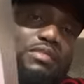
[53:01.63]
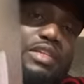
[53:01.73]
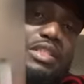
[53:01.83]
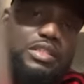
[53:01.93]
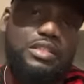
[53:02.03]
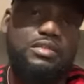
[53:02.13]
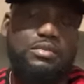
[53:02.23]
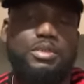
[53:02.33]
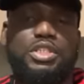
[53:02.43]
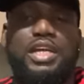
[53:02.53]
have this. So.
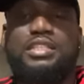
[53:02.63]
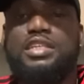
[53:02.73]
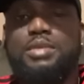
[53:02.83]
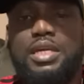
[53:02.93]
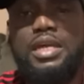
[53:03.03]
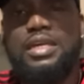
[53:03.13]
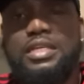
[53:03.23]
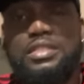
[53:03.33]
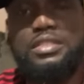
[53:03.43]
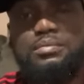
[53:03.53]
Let me try to see if I can
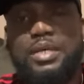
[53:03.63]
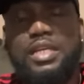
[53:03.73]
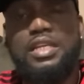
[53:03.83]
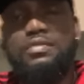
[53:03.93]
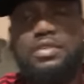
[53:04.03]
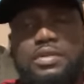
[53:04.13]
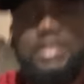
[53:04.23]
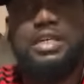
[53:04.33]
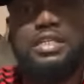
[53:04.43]
get it on a level. All